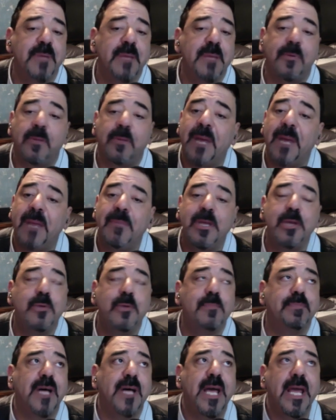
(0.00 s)
call those
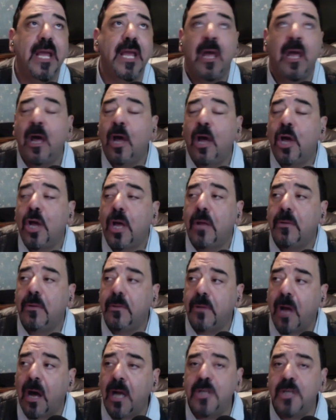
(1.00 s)
100 people. Maybe you
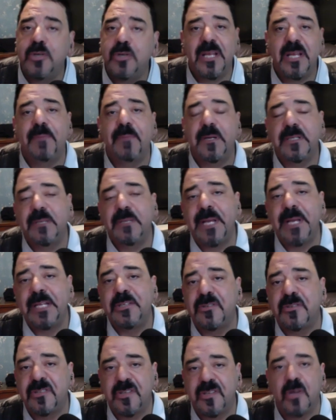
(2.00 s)
play
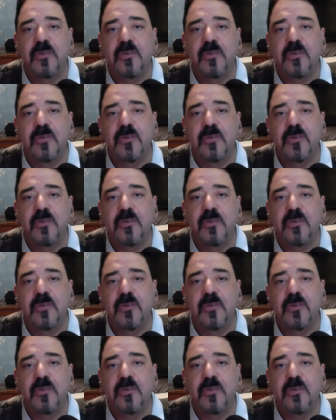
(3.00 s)
100